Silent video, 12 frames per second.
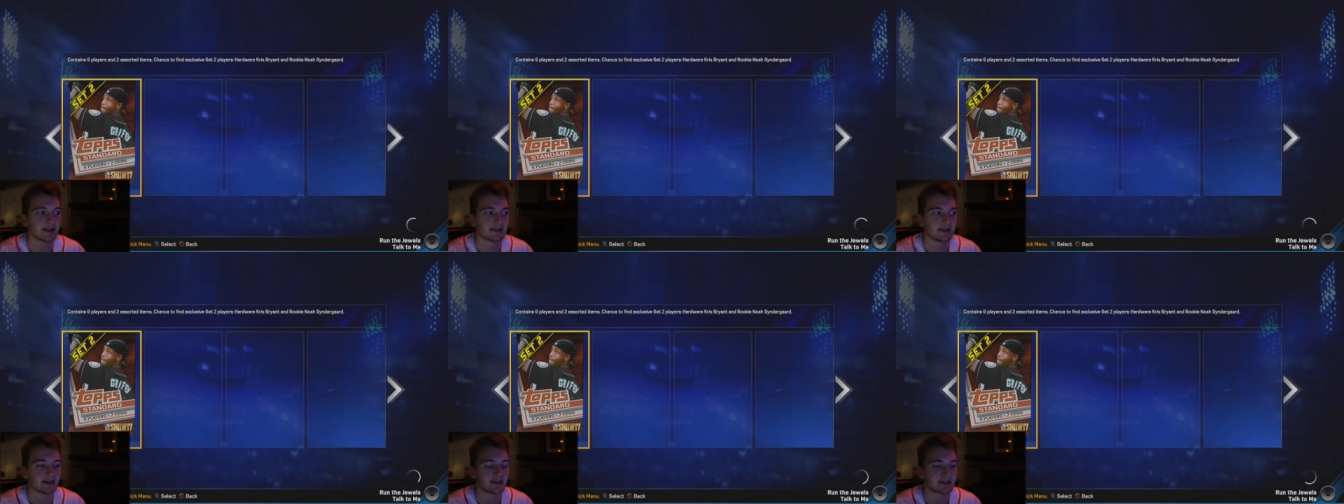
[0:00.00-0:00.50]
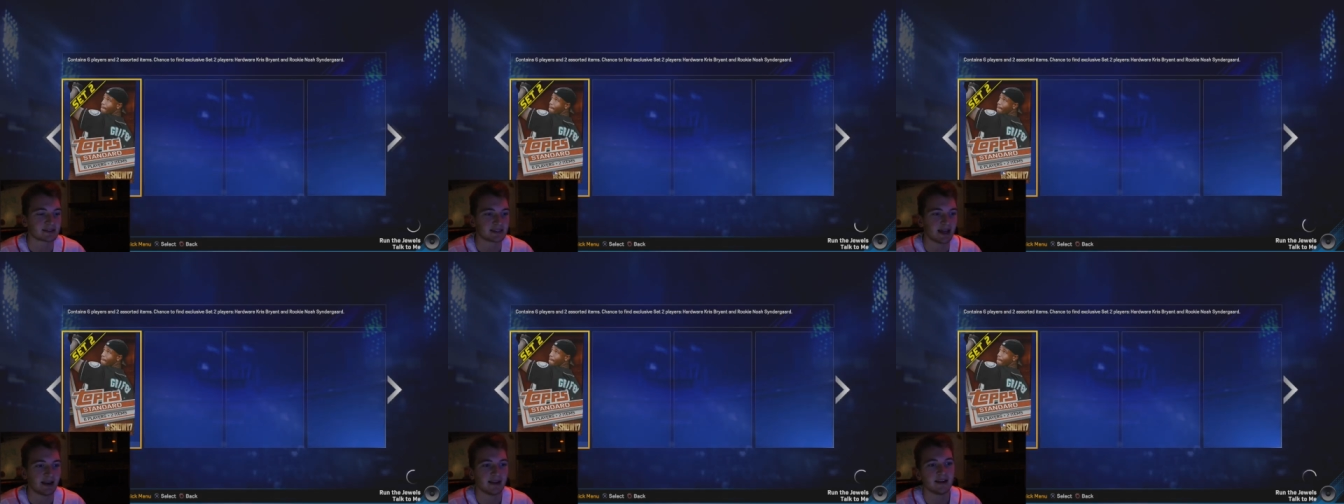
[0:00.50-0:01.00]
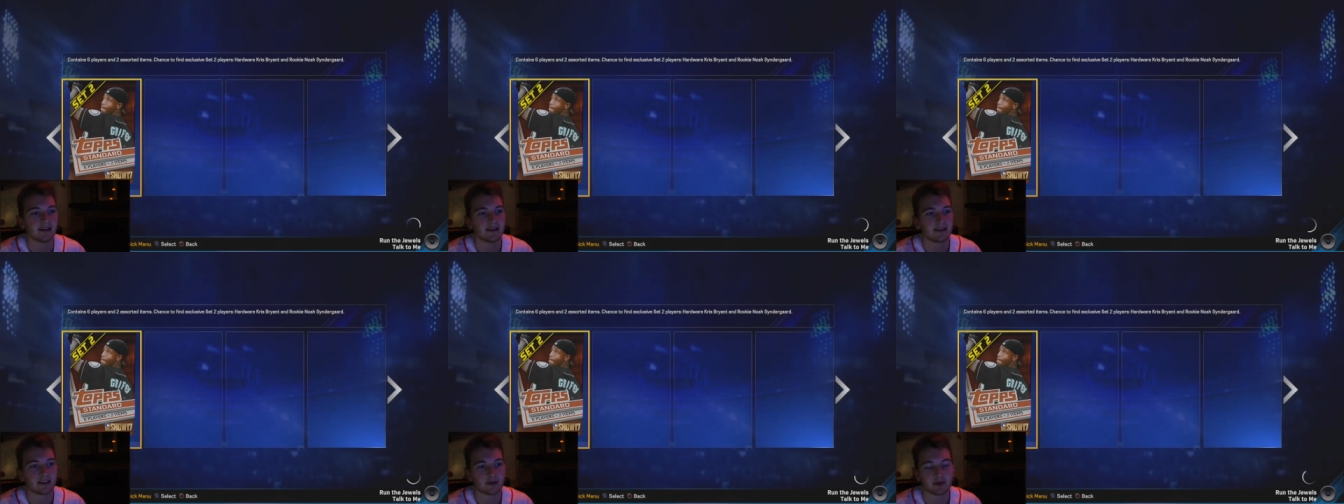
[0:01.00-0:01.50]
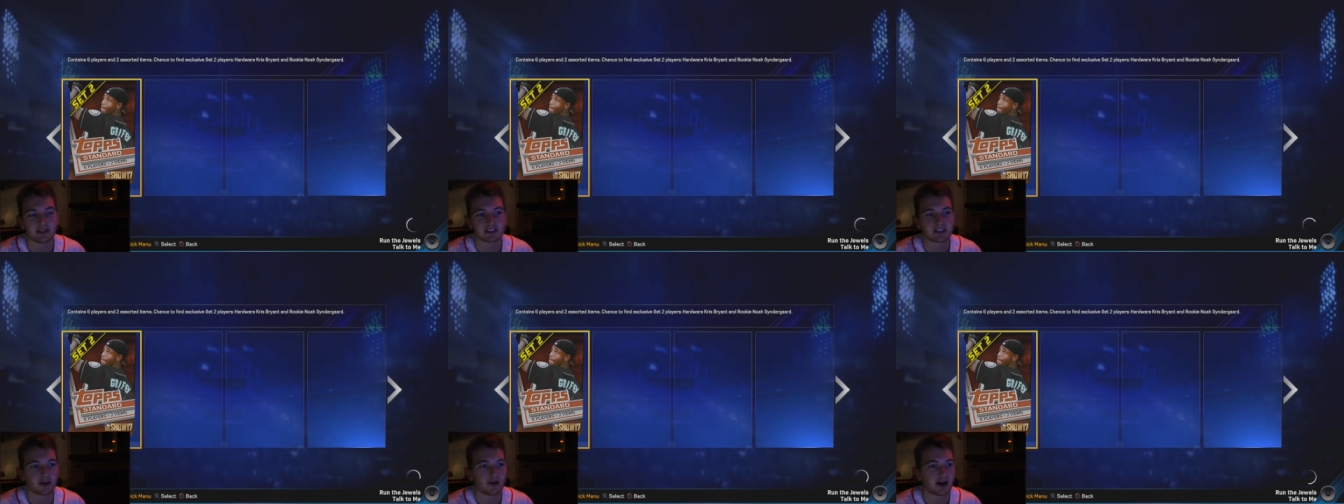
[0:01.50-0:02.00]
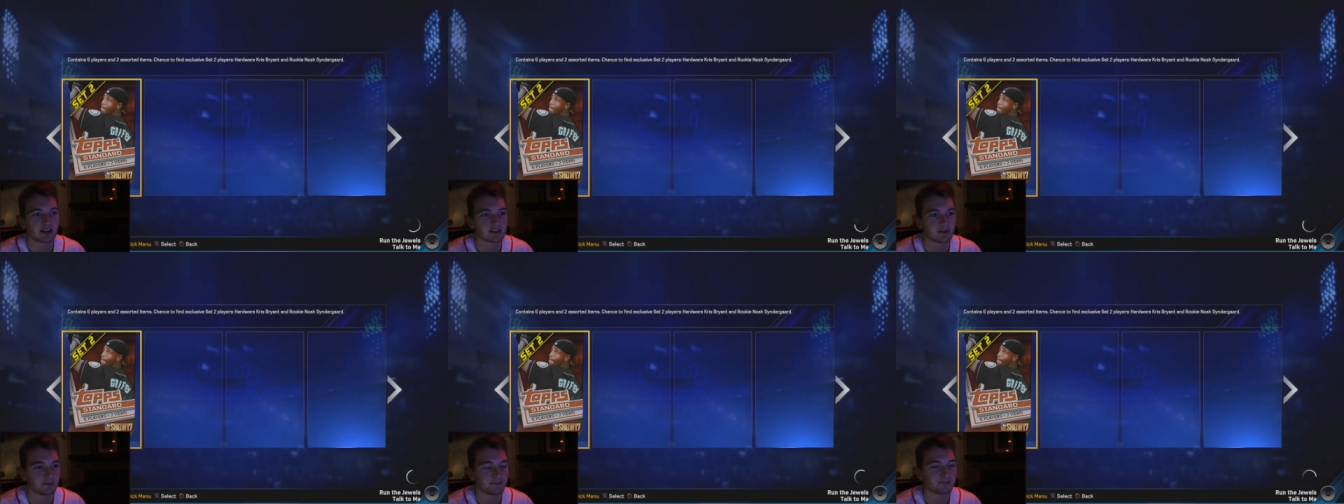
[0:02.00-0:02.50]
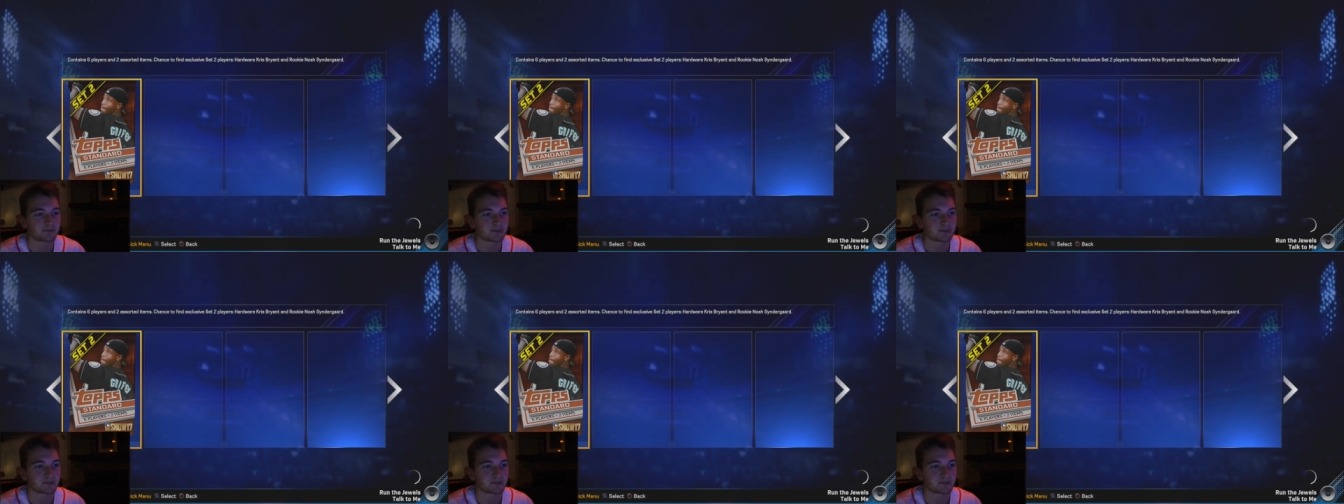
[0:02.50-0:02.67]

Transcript: at the end of the set. That'd be so awesome.